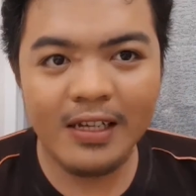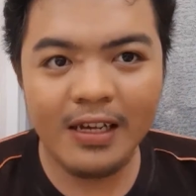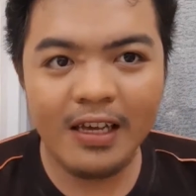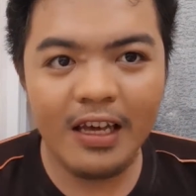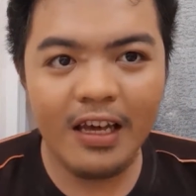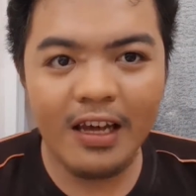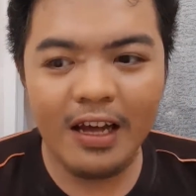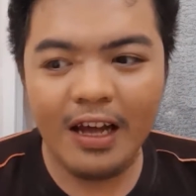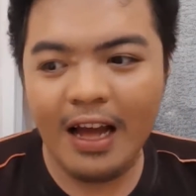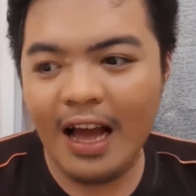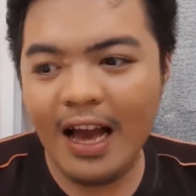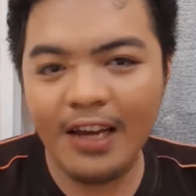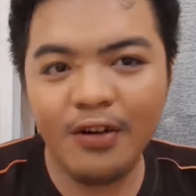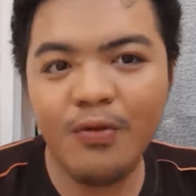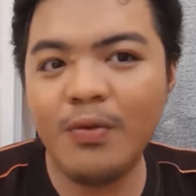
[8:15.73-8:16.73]
Like,
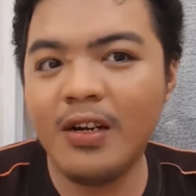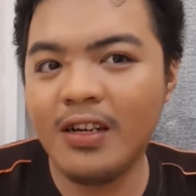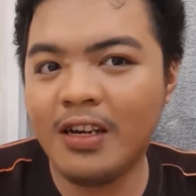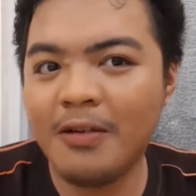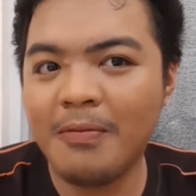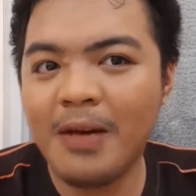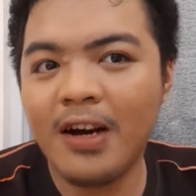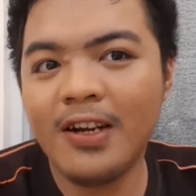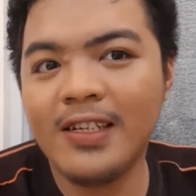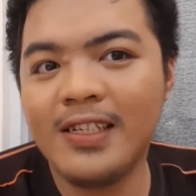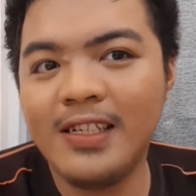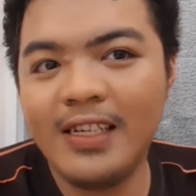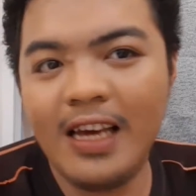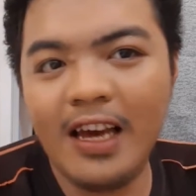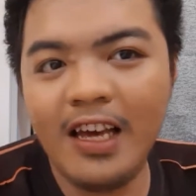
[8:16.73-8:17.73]
I don't want to come out as
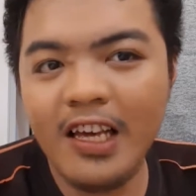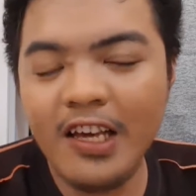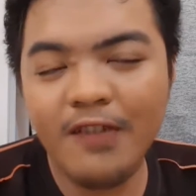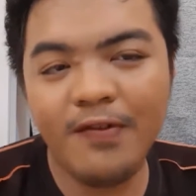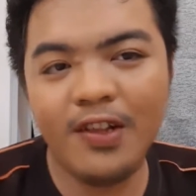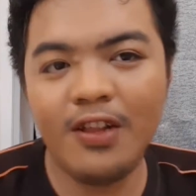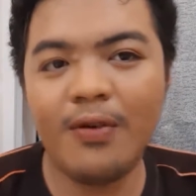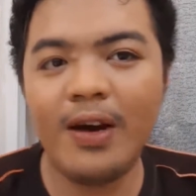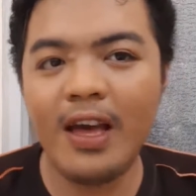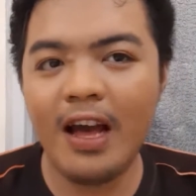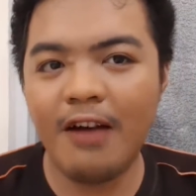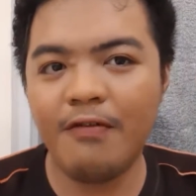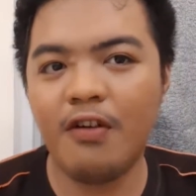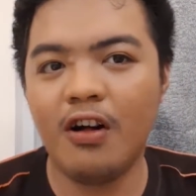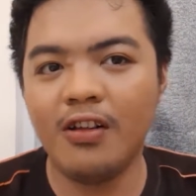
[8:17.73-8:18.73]
gay even though I
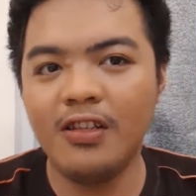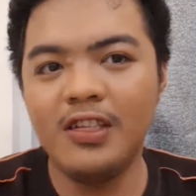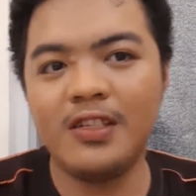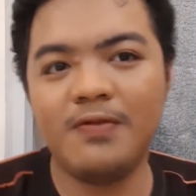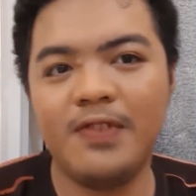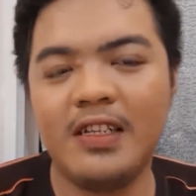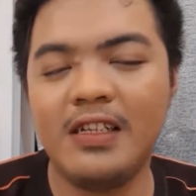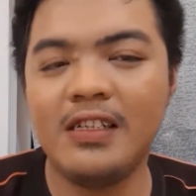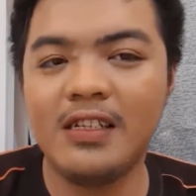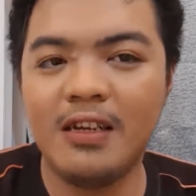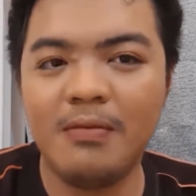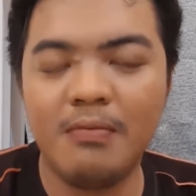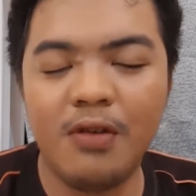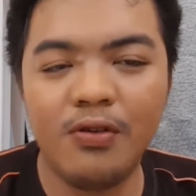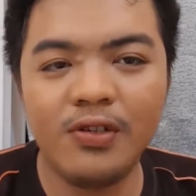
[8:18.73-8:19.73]
have all these feelings and
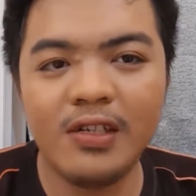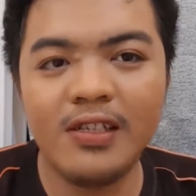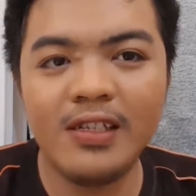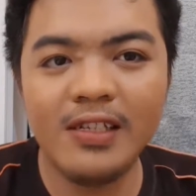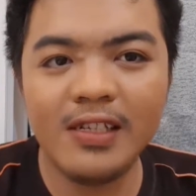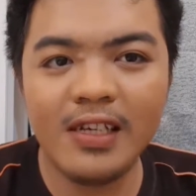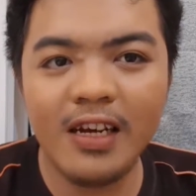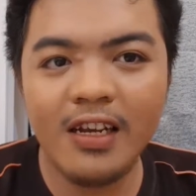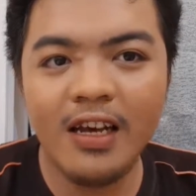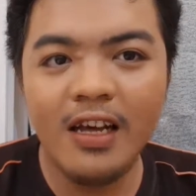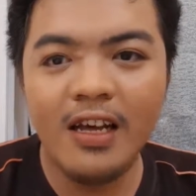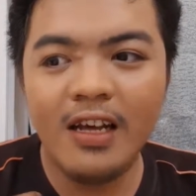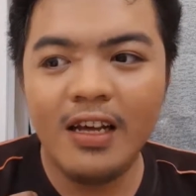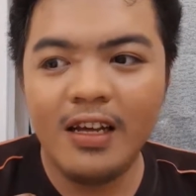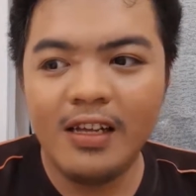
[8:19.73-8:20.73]
emotions inside.
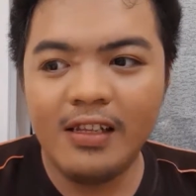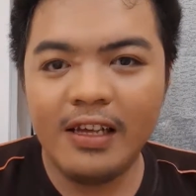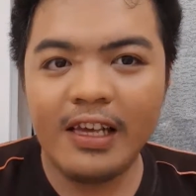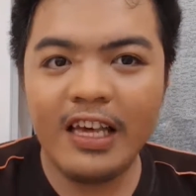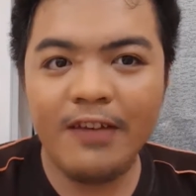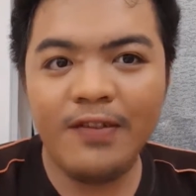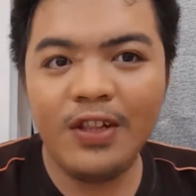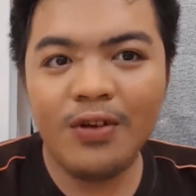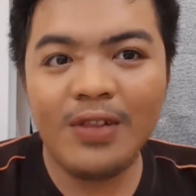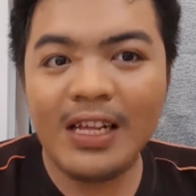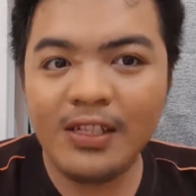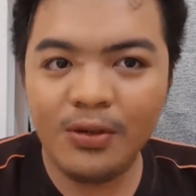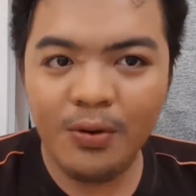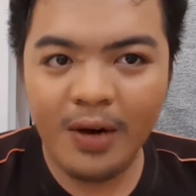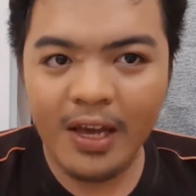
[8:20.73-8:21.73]
Like, even though
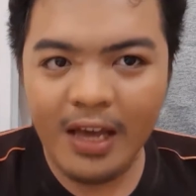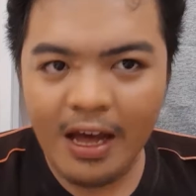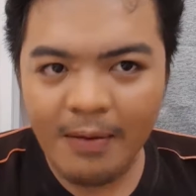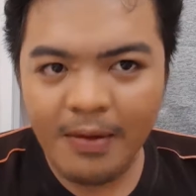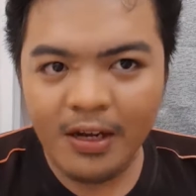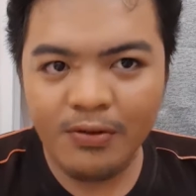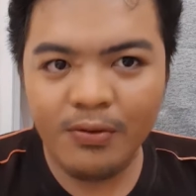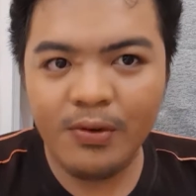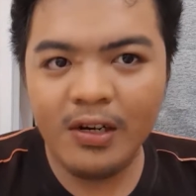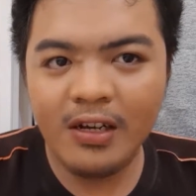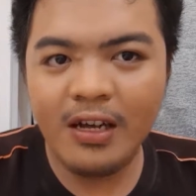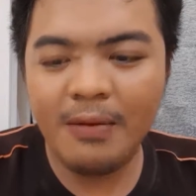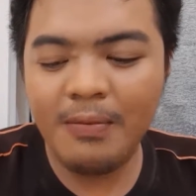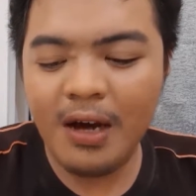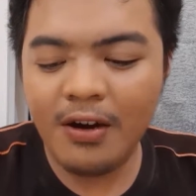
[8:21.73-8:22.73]
that's who I am, I don't want to
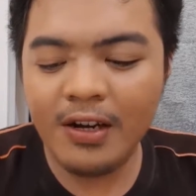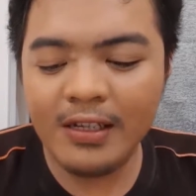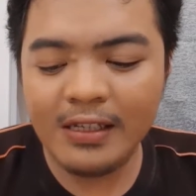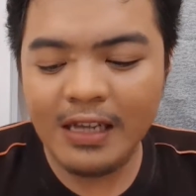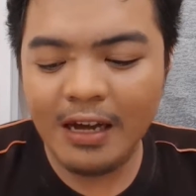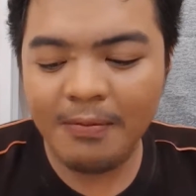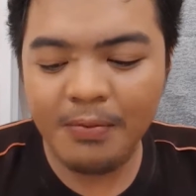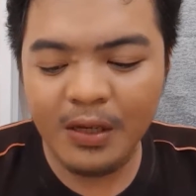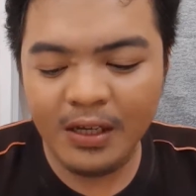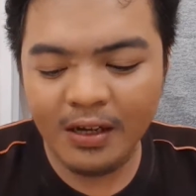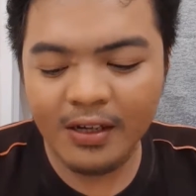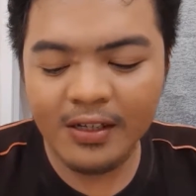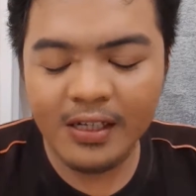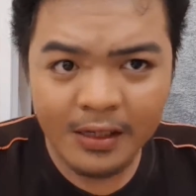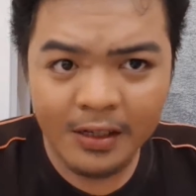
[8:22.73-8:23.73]
come out as that
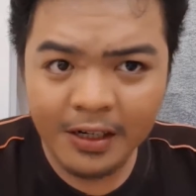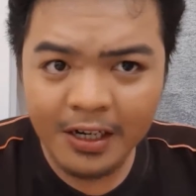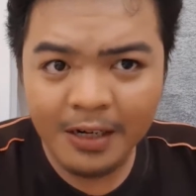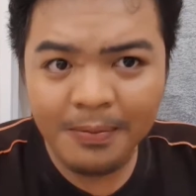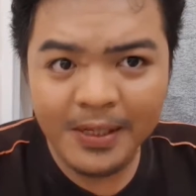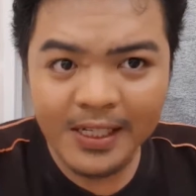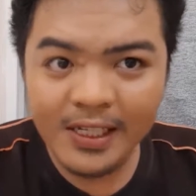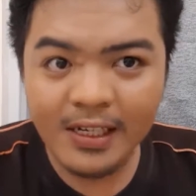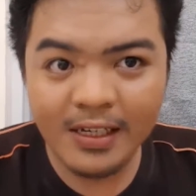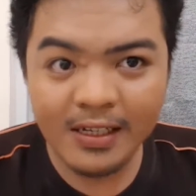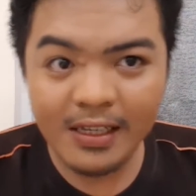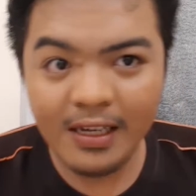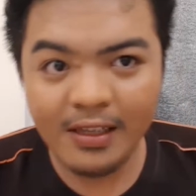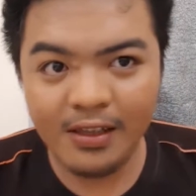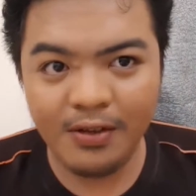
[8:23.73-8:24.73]
because you're going to be seen as,
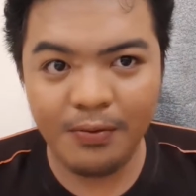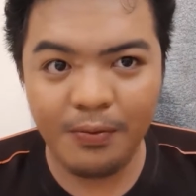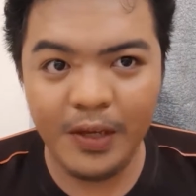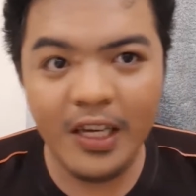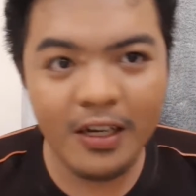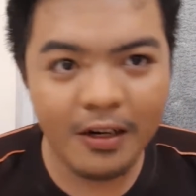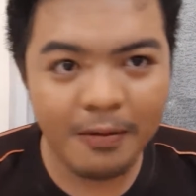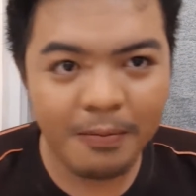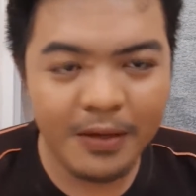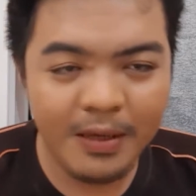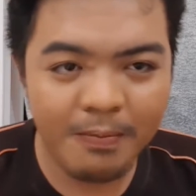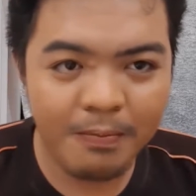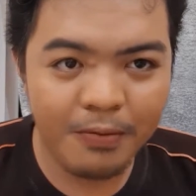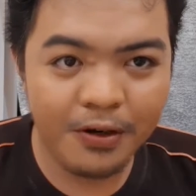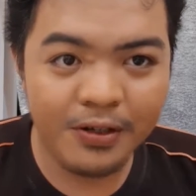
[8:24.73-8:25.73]
like, the weaker
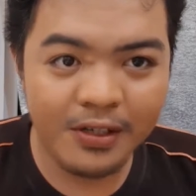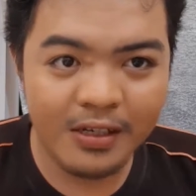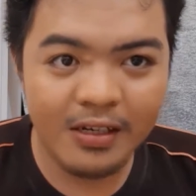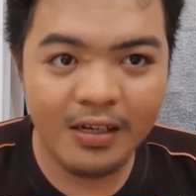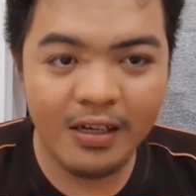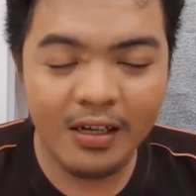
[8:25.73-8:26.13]
person.